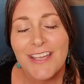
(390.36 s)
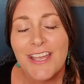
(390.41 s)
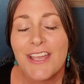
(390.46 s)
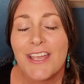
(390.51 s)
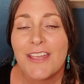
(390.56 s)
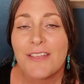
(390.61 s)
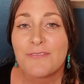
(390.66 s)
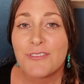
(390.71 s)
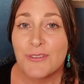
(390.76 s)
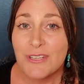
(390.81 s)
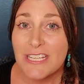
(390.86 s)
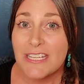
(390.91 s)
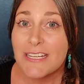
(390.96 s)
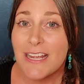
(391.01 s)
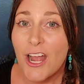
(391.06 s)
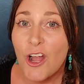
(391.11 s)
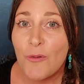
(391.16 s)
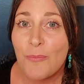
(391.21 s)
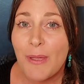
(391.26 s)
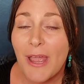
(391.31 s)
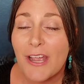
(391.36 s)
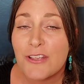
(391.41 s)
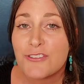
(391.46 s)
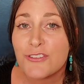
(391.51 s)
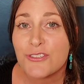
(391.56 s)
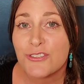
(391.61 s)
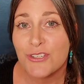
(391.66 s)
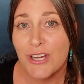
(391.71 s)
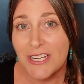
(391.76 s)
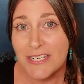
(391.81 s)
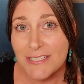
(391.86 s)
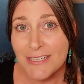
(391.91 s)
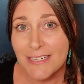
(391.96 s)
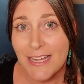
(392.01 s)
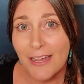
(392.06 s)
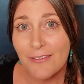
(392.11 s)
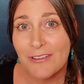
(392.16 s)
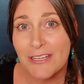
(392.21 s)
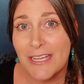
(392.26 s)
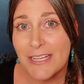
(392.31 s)
If you need help as you're trying to
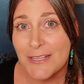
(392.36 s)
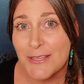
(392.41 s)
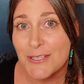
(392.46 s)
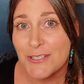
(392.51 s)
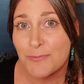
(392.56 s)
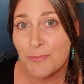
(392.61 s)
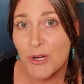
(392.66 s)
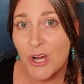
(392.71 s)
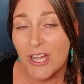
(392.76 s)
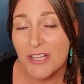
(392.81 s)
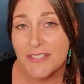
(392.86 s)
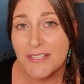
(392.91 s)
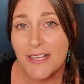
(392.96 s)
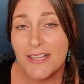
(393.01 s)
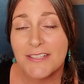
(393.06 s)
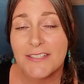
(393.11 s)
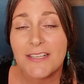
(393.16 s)
navigate this process